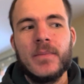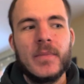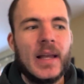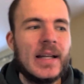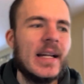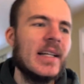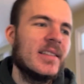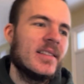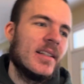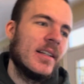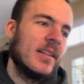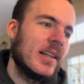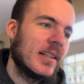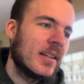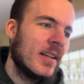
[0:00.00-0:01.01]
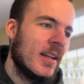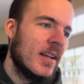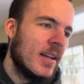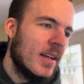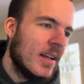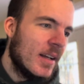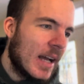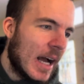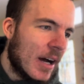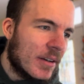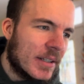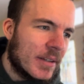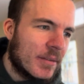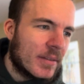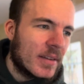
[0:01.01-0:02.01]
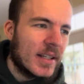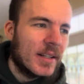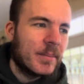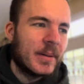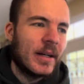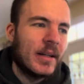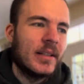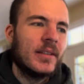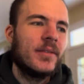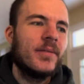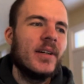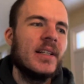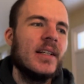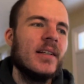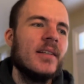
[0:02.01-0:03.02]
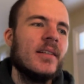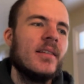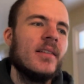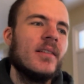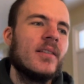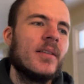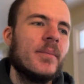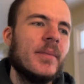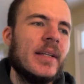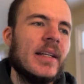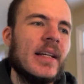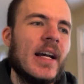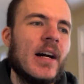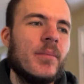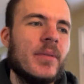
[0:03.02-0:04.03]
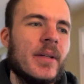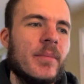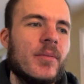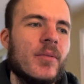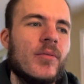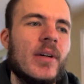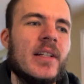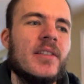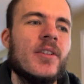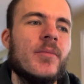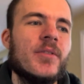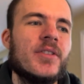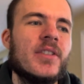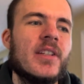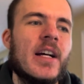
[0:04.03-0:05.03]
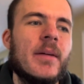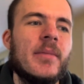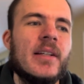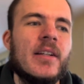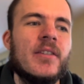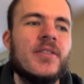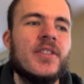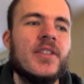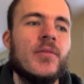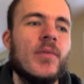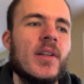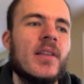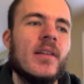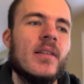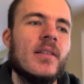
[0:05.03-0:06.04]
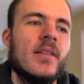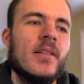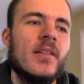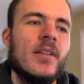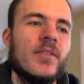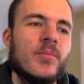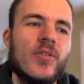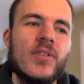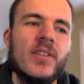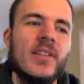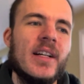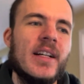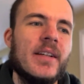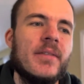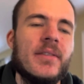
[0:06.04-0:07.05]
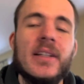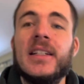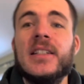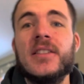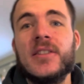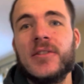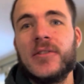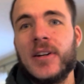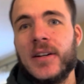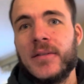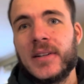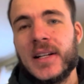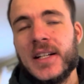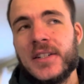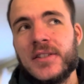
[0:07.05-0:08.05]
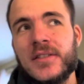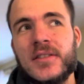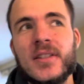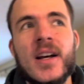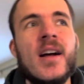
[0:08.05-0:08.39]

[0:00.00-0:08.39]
And I said, I don't even think about it. It's funny to me how people waste so much time and energy with it. There's more to life than instant gratifications.